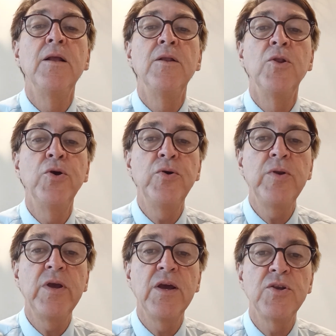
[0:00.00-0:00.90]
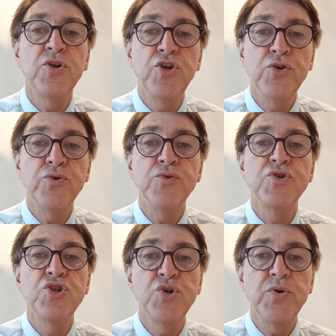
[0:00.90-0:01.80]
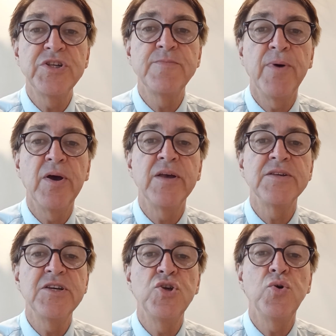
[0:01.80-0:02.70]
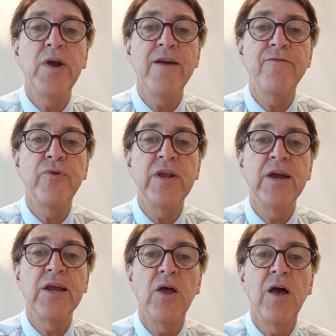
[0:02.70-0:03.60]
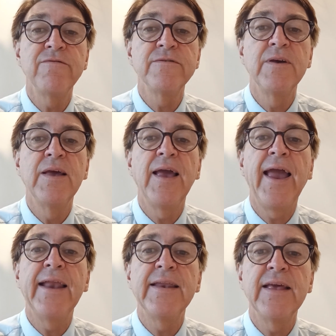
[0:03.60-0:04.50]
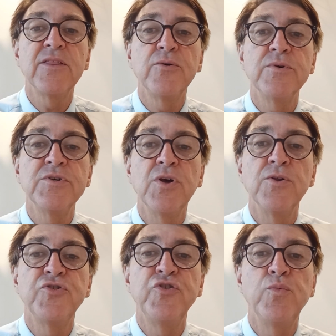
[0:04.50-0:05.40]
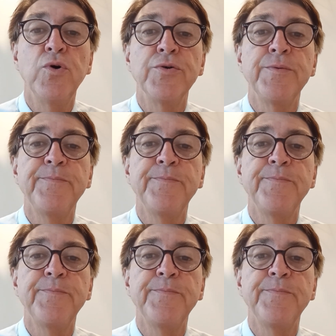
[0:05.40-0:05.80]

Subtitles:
Learn how to use choice bias in your everyday life and get the results you want.